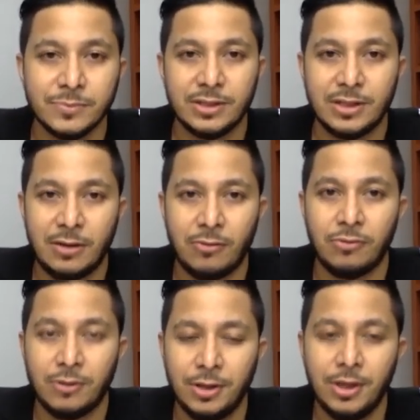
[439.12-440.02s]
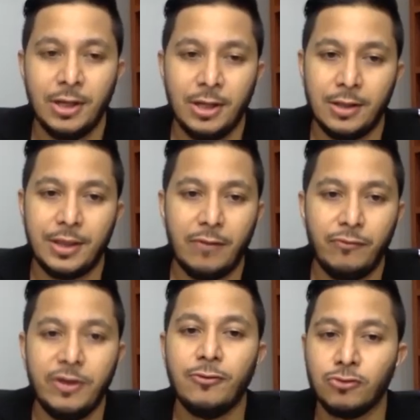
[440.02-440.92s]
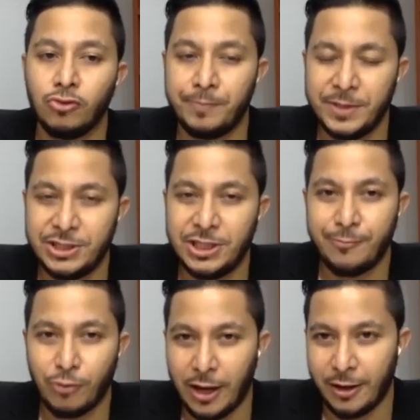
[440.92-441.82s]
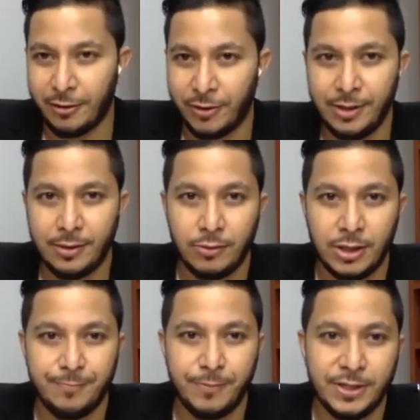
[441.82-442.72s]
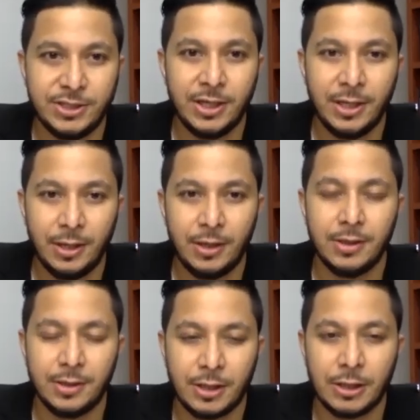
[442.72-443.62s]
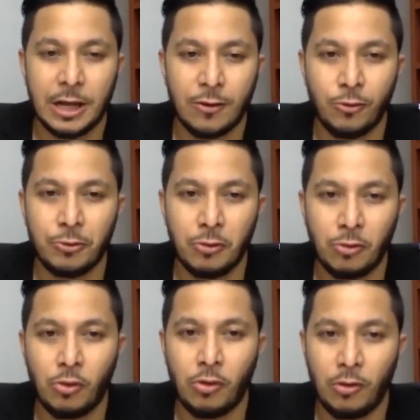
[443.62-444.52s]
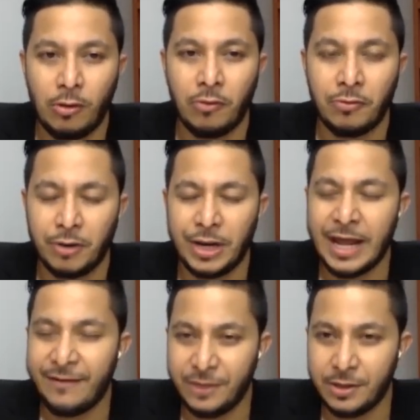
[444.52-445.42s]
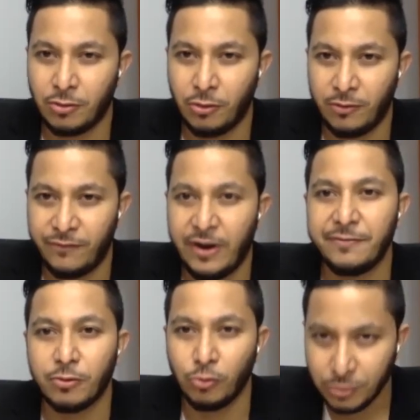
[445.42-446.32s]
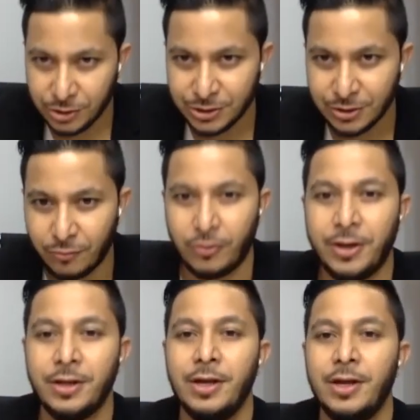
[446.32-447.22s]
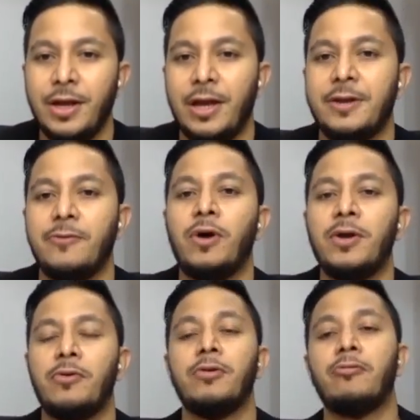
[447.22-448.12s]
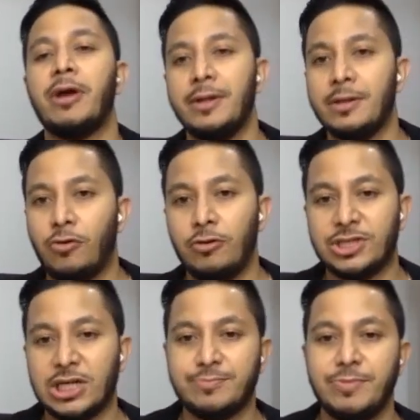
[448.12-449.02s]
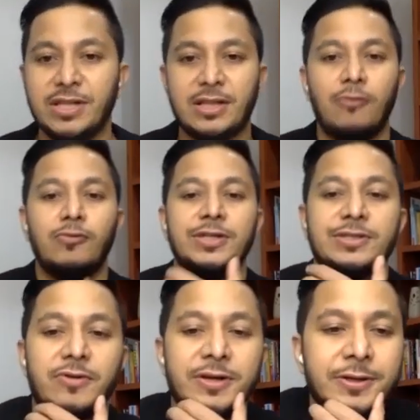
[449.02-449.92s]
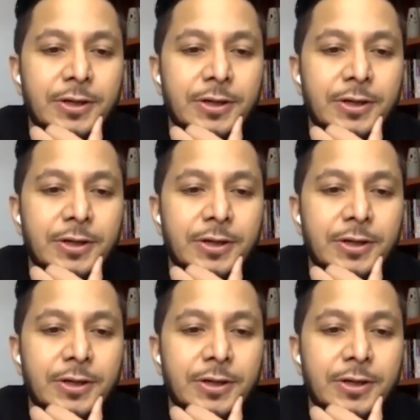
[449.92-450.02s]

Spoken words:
Now, then we go to PJ pula, right? So this PJ is a condo called, on the left is called Five Stones, right? And the one on the right is called Jasmine Towers, right?